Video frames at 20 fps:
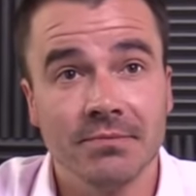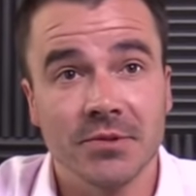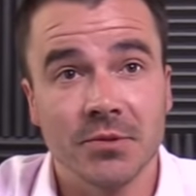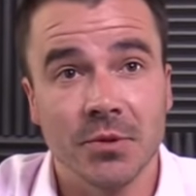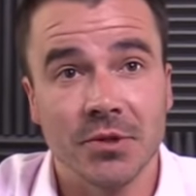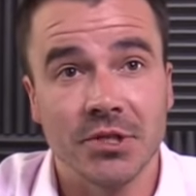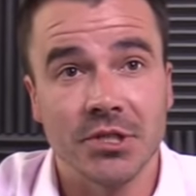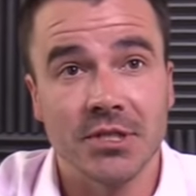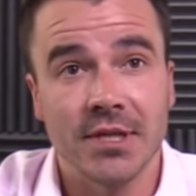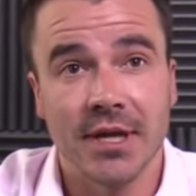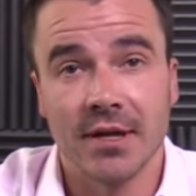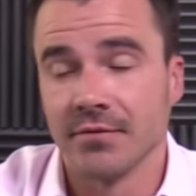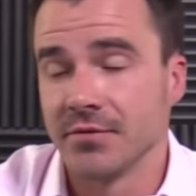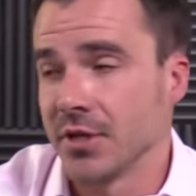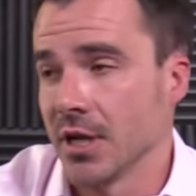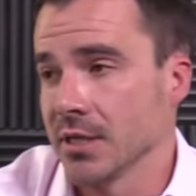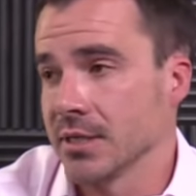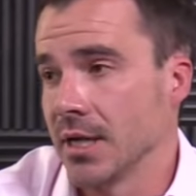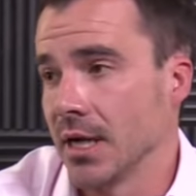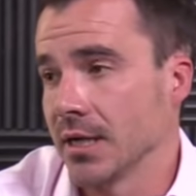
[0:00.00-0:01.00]
It's what the state of
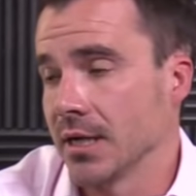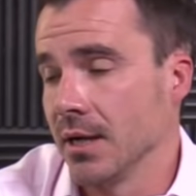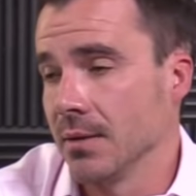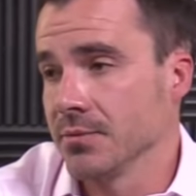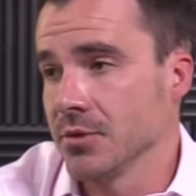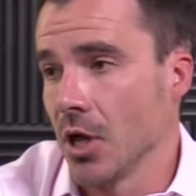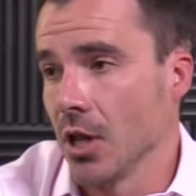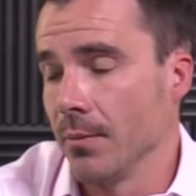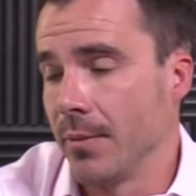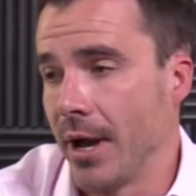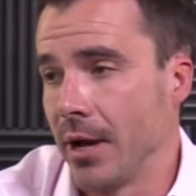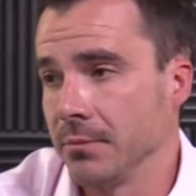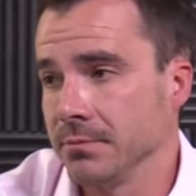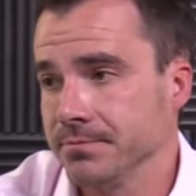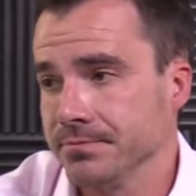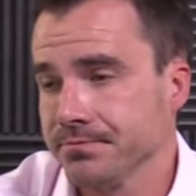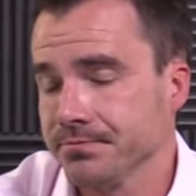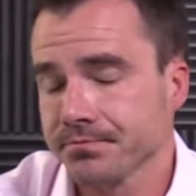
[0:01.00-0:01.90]
chess.com is all about.